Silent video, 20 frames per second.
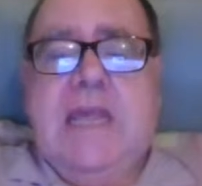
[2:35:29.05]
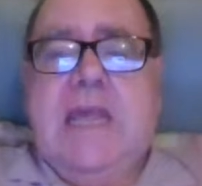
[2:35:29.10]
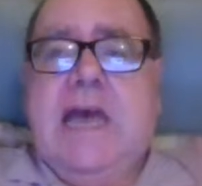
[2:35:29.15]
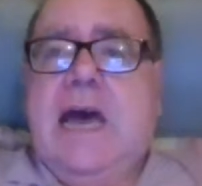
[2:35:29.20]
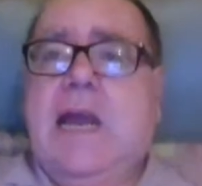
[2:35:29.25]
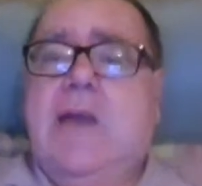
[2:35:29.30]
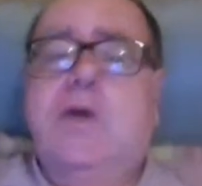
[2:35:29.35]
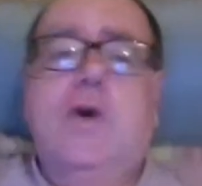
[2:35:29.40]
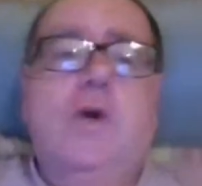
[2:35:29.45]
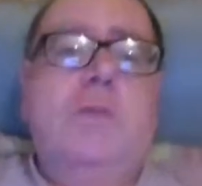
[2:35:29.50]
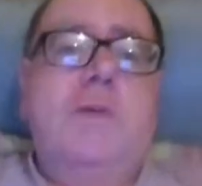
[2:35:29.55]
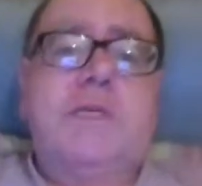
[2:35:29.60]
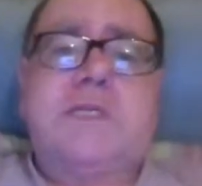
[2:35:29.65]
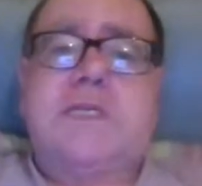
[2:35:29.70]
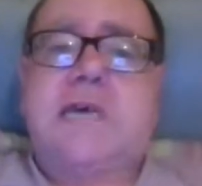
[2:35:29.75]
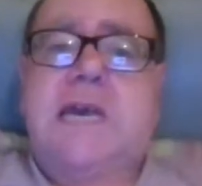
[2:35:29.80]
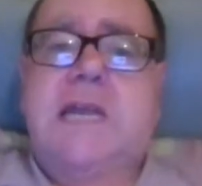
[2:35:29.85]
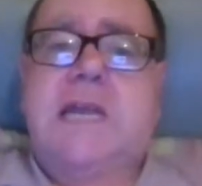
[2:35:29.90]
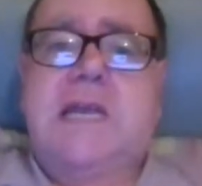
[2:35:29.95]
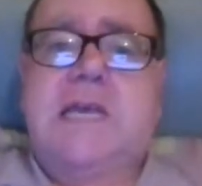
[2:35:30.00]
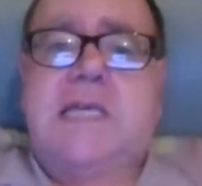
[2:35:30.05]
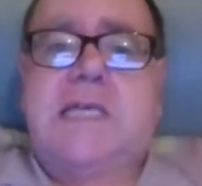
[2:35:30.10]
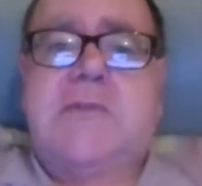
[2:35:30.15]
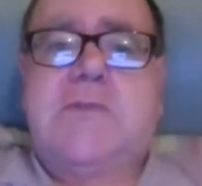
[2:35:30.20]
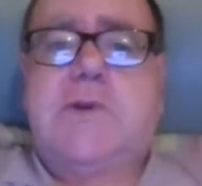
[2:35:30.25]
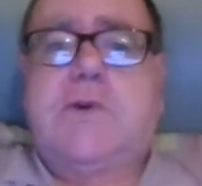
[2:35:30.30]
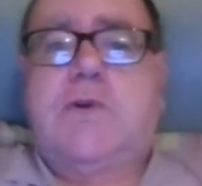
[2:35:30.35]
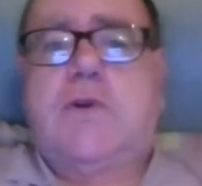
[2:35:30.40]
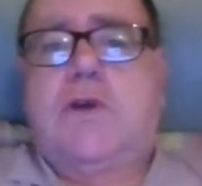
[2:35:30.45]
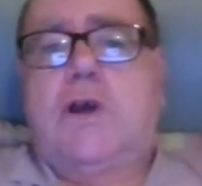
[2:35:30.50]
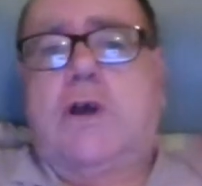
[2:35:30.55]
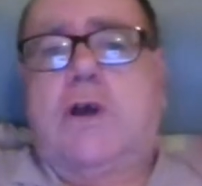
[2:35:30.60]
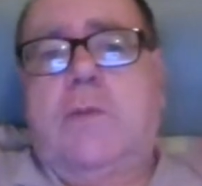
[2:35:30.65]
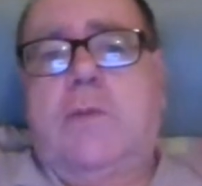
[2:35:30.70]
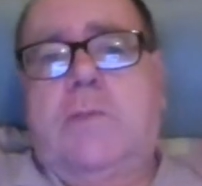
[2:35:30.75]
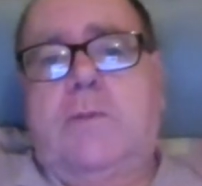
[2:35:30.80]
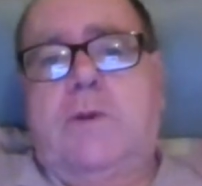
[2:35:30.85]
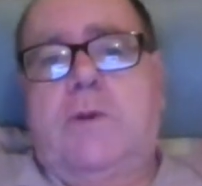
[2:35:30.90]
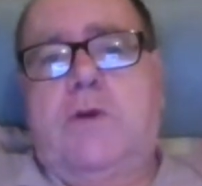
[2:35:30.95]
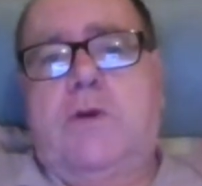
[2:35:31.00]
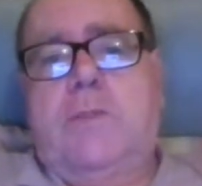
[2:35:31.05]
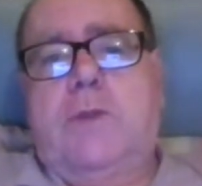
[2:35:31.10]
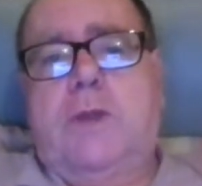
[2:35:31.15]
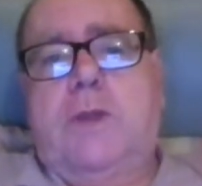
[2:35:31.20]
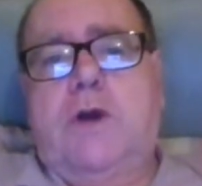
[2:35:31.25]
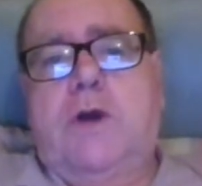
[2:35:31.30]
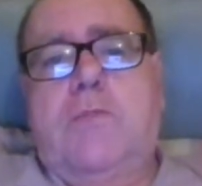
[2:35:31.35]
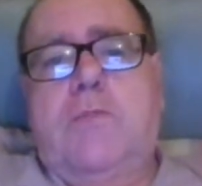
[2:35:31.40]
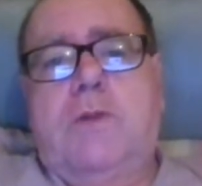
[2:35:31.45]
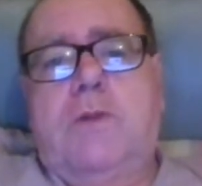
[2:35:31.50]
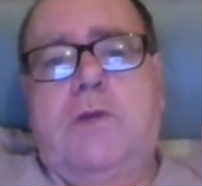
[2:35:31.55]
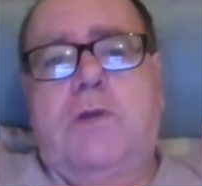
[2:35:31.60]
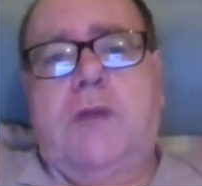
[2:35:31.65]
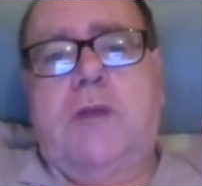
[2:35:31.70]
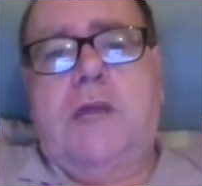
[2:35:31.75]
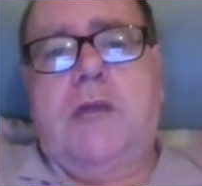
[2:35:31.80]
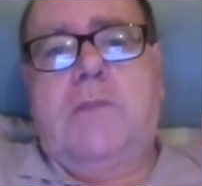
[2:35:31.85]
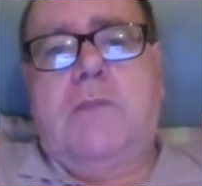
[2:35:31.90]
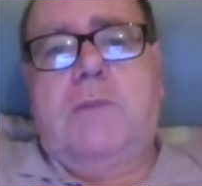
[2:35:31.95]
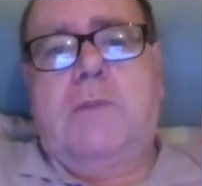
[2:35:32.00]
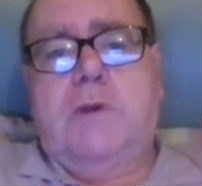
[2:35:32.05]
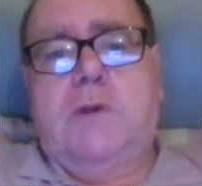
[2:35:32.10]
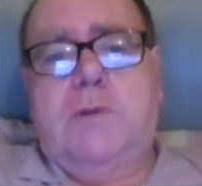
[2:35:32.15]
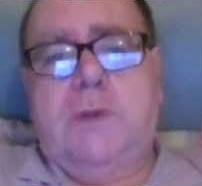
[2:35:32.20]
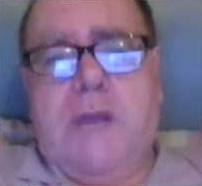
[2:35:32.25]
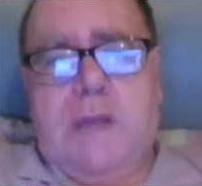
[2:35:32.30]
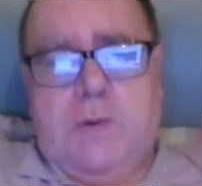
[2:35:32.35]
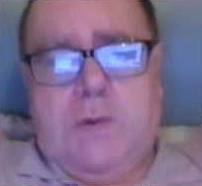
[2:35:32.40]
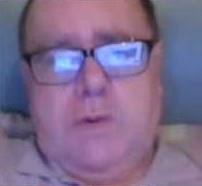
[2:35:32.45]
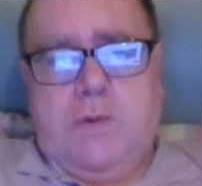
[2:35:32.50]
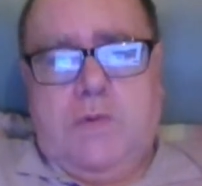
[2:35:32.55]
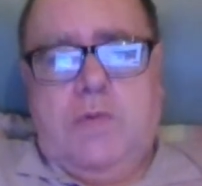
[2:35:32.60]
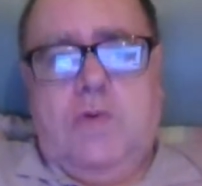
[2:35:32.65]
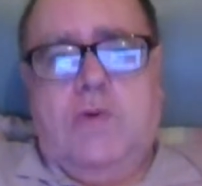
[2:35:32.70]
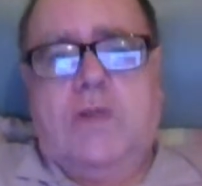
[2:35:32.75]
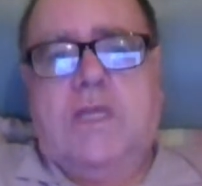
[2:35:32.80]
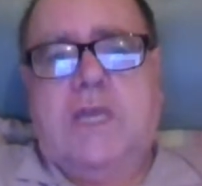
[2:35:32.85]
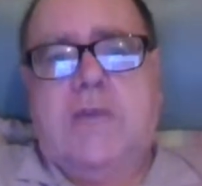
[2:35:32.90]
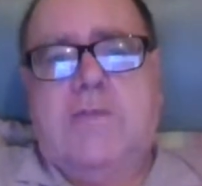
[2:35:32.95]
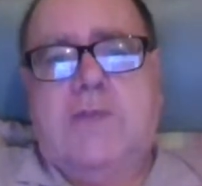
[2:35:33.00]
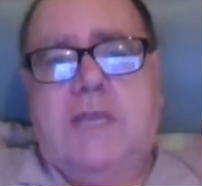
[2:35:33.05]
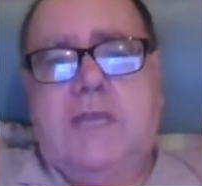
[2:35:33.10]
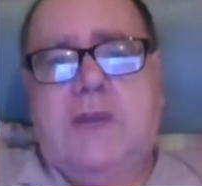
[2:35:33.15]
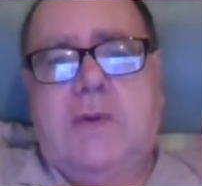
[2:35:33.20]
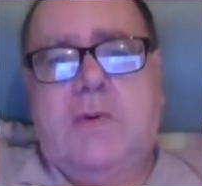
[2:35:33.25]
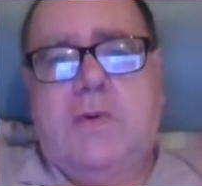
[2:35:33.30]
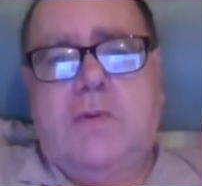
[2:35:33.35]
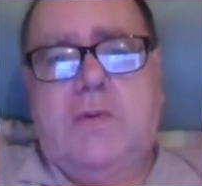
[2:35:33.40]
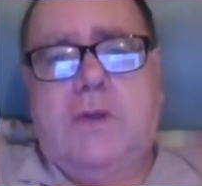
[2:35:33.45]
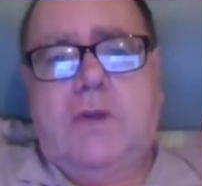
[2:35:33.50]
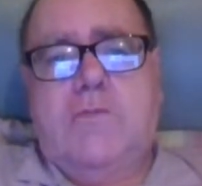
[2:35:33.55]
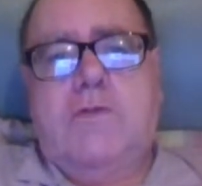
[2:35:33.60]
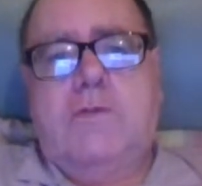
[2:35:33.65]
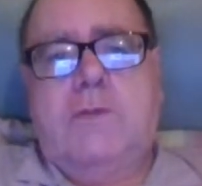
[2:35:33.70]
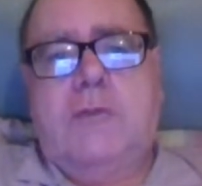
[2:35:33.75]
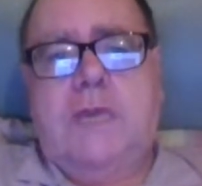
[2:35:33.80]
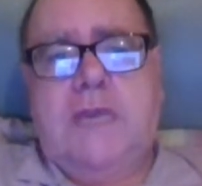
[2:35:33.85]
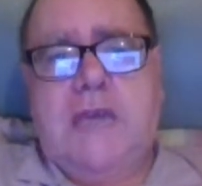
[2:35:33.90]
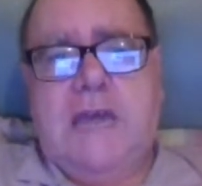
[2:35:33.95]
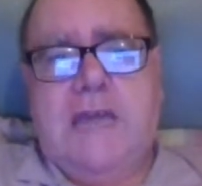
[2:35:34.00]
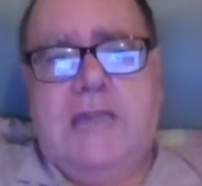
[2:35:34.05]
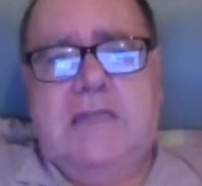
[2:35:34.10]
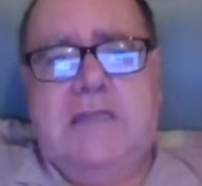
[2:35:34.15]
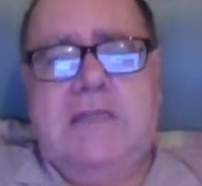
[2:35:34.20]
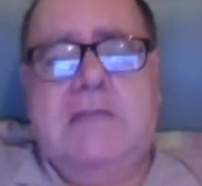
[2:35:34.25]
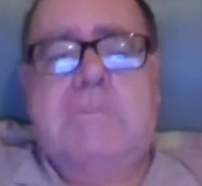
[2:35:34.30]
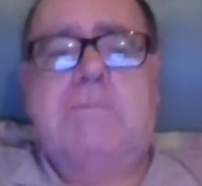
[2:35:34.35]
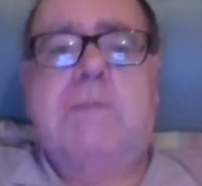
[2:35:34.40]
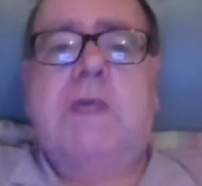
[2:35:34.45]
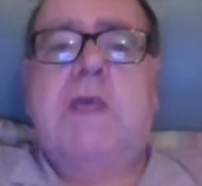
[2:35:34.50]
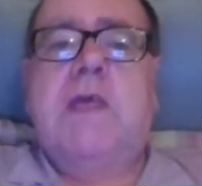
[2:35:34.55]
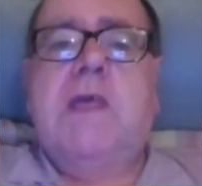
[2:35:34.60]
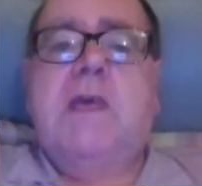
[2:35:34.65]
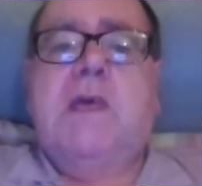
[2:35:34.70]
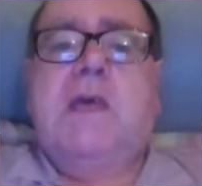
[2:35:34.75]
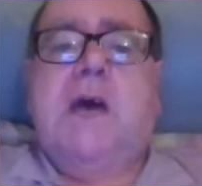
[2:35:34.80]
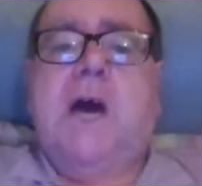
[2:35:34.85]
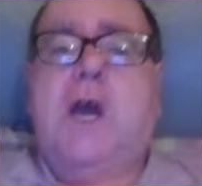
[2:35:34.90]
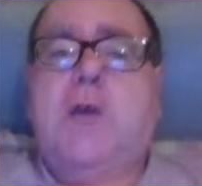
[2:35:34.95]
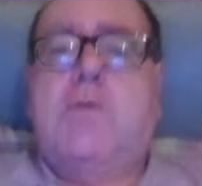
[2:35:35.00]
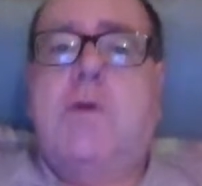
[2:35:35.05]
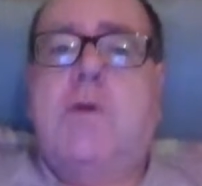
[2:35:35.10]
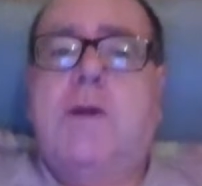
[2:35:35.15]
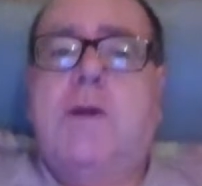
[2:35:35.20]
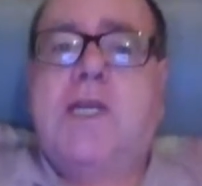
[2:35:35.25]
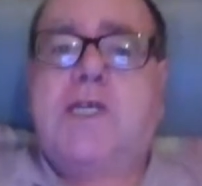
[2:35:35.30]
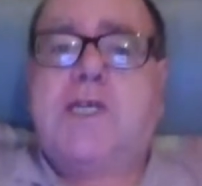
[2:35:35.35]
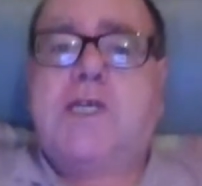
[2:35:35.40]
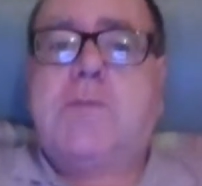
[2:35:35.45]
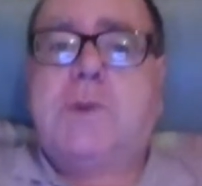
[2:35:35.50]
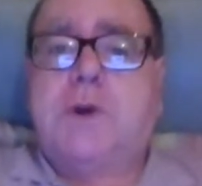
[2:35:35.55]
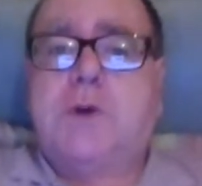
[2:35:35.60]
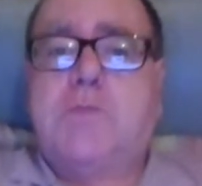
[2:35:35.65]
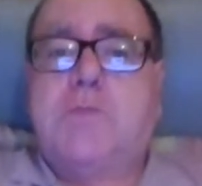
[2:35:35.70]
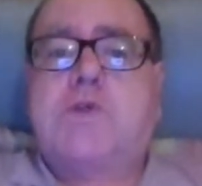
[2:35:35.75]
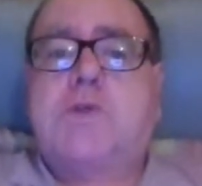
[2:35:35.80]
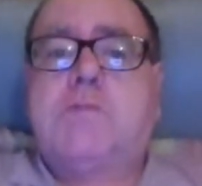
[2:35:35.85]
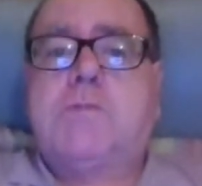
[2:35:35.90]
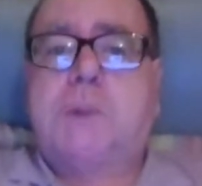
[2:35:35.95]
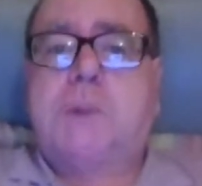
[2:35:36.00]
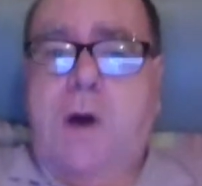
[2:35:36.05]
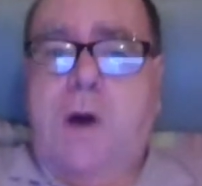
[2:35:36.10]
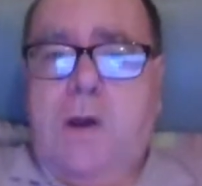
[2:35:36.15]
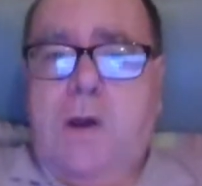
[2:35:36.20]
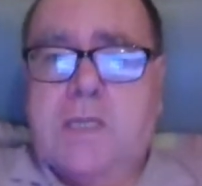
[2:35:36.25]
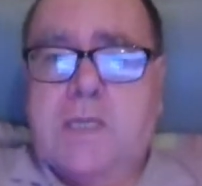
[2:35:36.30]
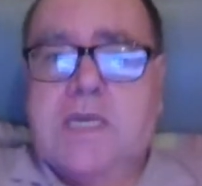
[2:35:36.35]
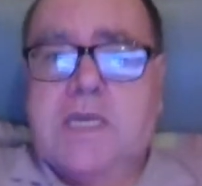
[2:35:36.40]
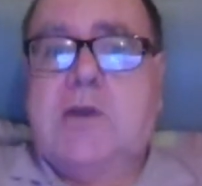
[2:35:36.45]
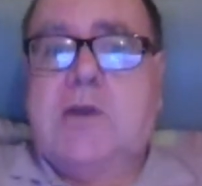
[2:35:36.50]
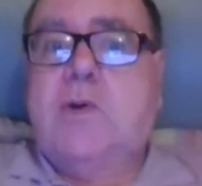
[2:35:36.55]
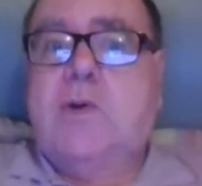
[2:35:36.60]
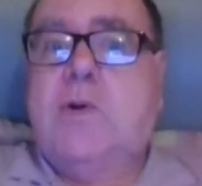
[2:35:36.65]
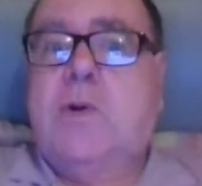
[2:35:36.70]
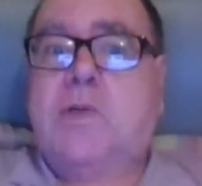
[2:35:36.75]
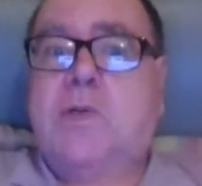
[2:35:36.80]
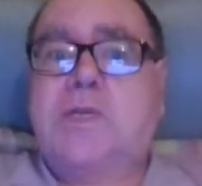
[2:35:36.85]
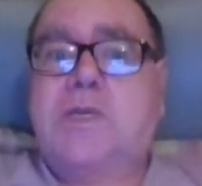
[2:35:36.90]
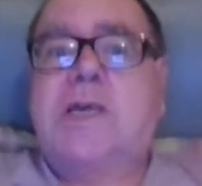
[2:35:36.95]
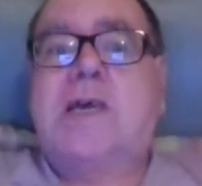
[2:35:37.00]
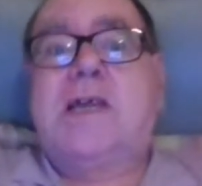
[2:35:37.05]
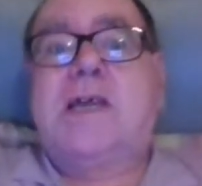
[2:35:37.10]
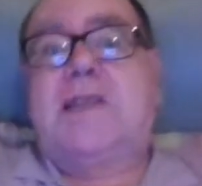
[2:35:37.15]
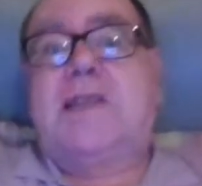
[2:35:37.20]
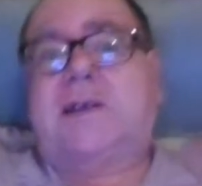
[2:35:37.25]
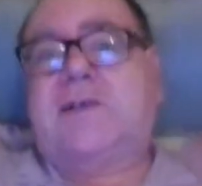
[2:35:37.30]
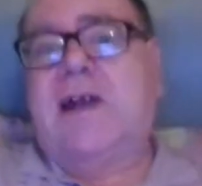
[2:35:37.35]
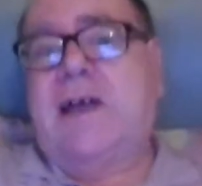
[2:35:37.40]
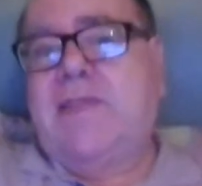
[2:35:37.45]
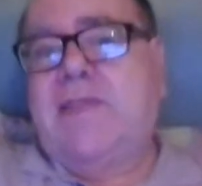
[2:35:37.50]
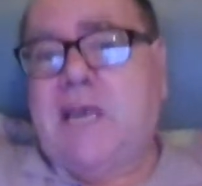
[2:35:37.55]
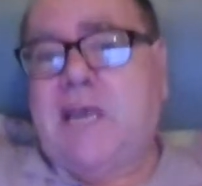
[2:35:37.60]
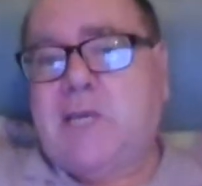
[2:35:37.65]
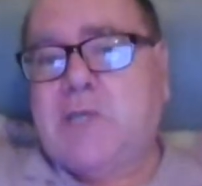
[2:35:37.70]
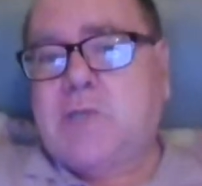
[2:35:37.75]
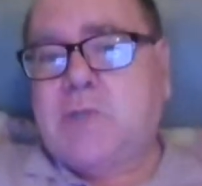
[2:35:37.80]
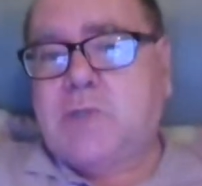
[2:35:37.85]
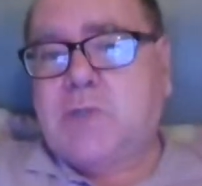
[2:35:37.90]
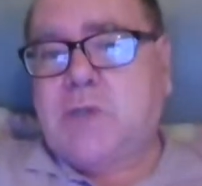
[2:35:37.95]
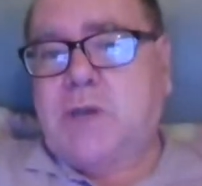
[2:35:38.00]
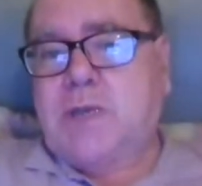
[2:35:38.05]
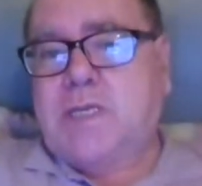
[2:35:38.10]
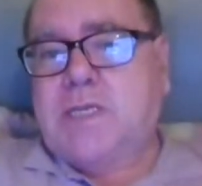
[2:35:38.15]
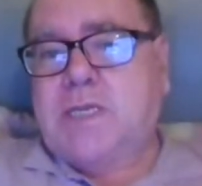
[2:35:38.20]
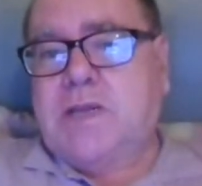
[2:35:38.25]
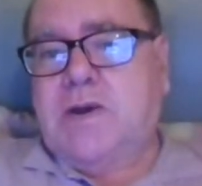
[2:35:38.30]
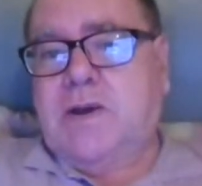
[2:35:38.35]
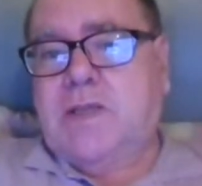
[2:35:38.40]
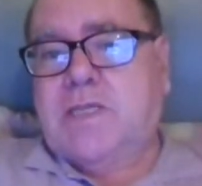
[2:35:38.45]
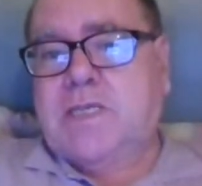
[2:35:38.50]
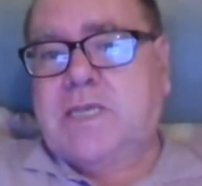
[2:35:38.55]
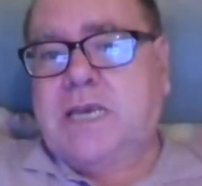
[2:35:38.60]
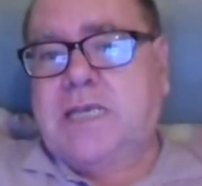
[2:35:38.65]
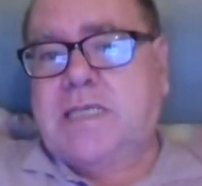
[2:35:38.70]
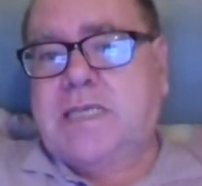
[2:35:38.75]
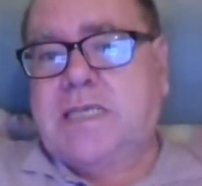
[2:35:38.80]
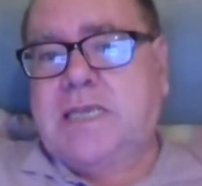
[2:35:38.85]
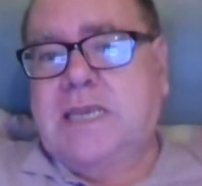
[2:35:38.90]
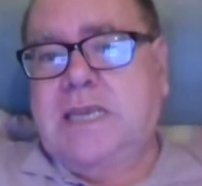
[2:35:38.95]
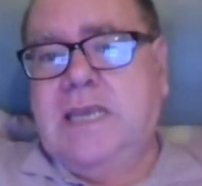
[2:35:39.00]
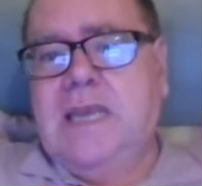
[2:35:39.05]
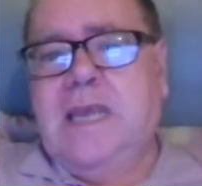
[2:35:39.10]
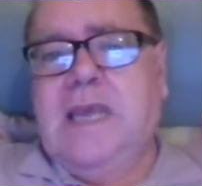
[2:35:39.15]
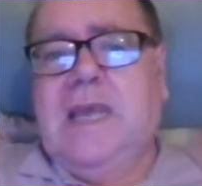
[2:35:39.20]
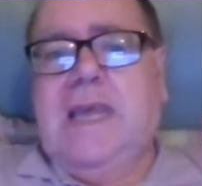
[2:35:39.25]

And I always say this: if you're going to be going Blu-ray hunting or DVD hunting over the weekend, I hope you manage to pick up some bargains. And of course, the Grand National's on, isn't it, on Saturday?